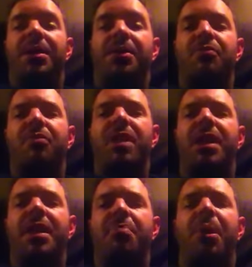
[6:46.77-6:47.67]
to
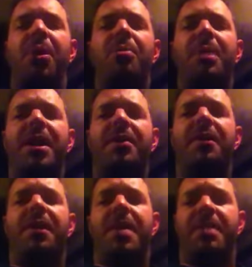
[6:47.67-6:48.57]
really pull my
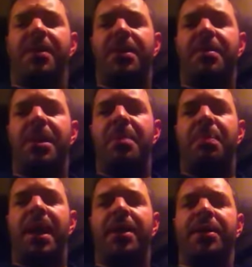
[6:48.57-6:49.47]
thumb out of my
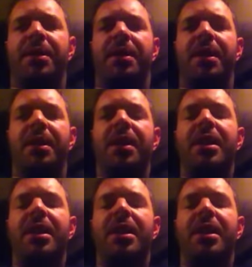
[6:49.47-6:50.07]
backside,